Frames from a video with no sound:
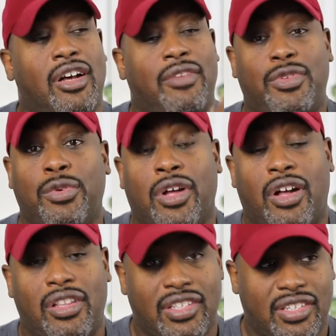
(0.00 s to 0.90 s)
of doing
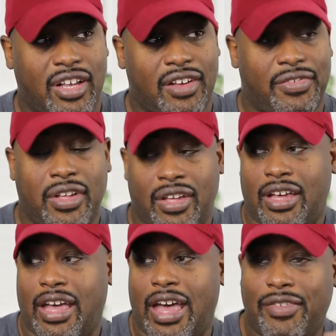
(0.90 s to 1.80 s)
all this stuff,
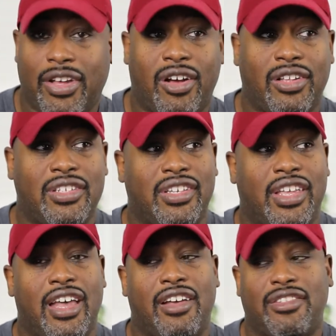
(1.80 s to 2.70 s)
having all these
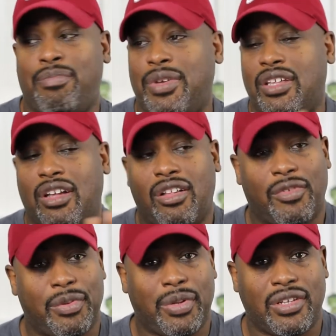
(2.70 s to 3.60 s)
accounts, being all
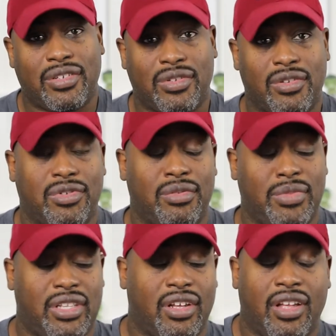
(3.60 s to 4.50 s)
over the place on social
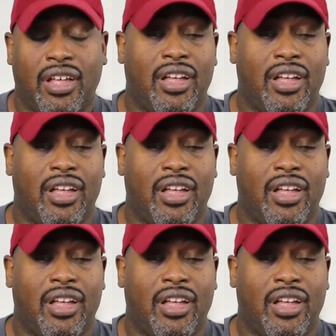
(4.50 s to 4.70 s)
media.